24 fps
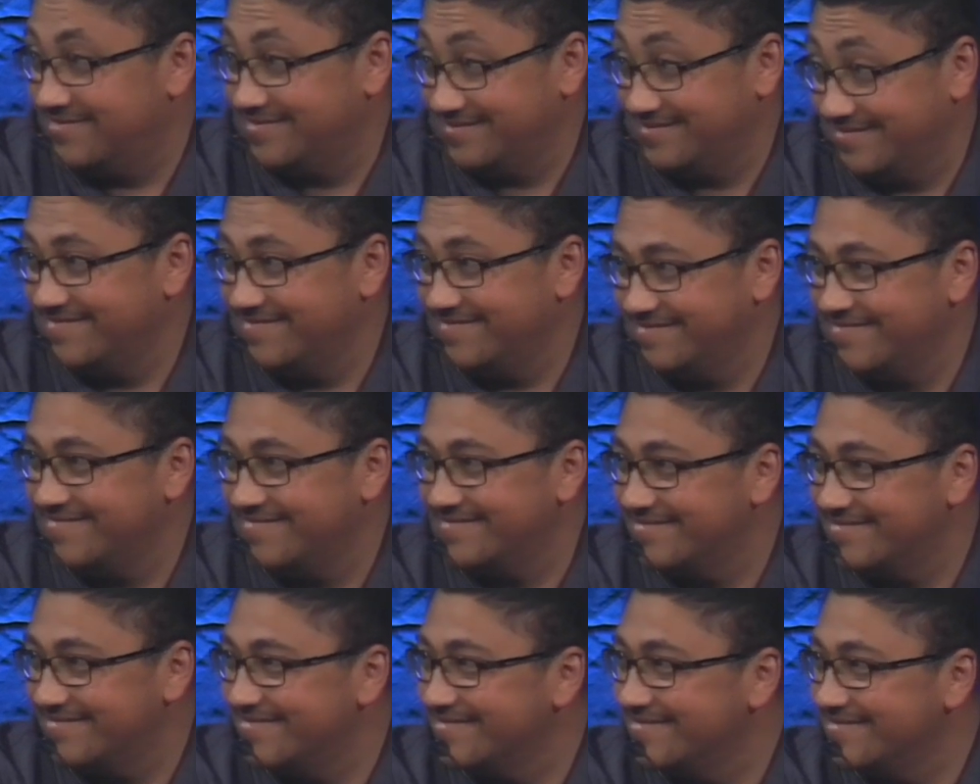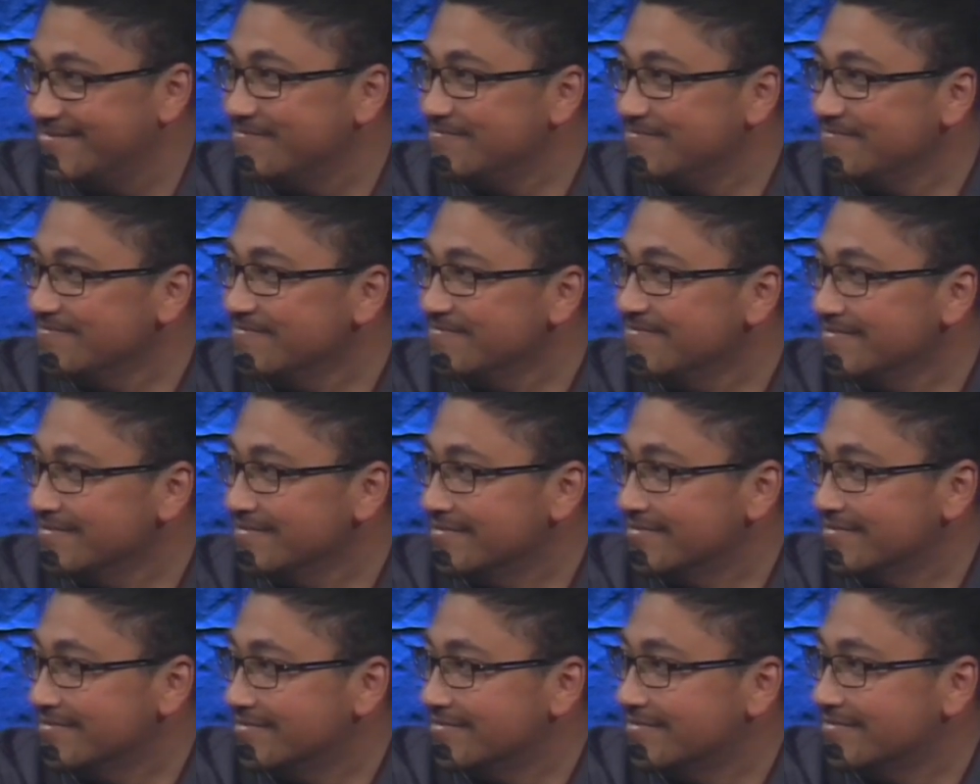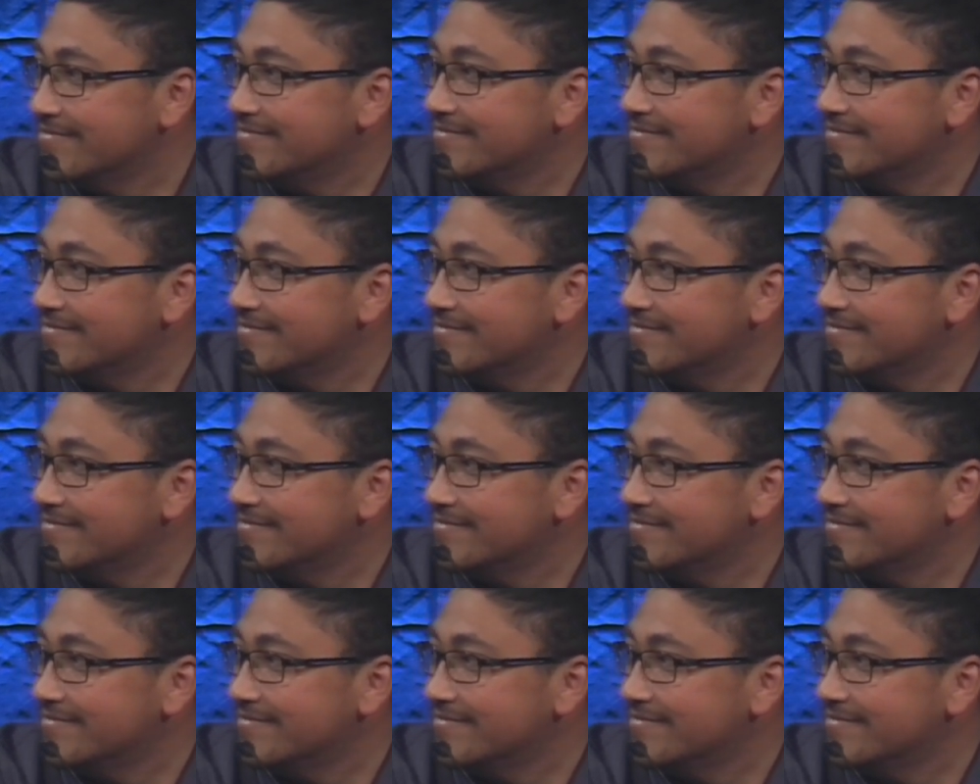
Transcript: [no speech]